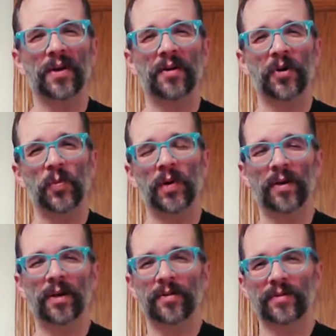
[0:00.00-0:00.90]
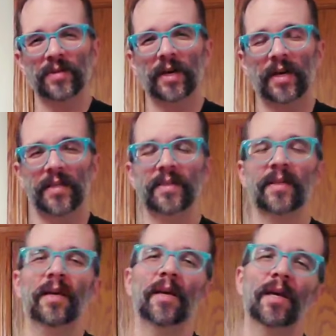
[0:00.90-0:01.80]
I don't know about other
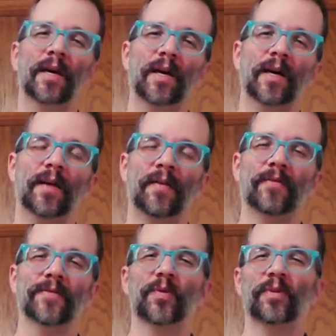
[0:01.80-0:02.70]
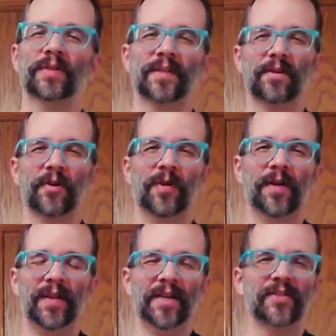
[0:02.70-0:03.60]
sites. Then there's the ones that are
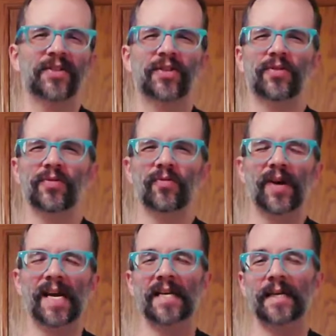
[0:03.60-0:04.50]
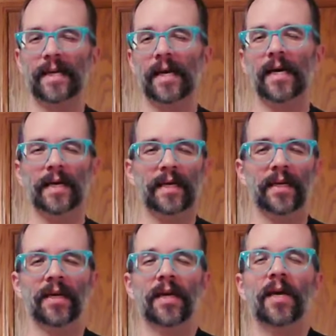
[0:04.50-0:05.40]
around like
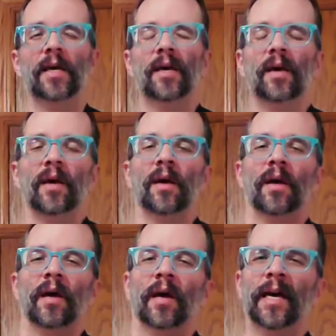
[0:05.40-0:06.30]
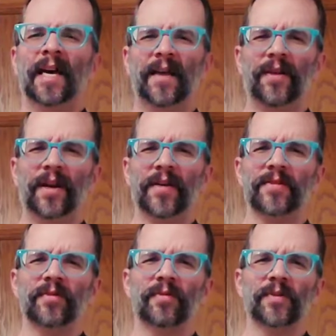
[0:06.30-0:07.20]
$289, and the
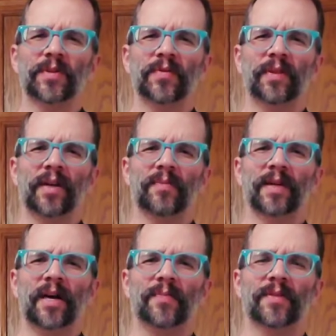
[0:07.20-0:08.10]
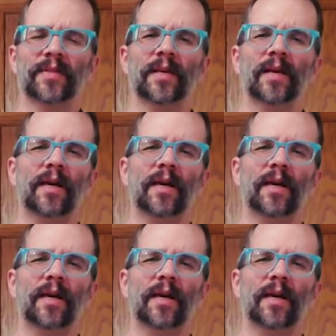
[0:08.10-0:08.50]
nicer ones with the flame tops.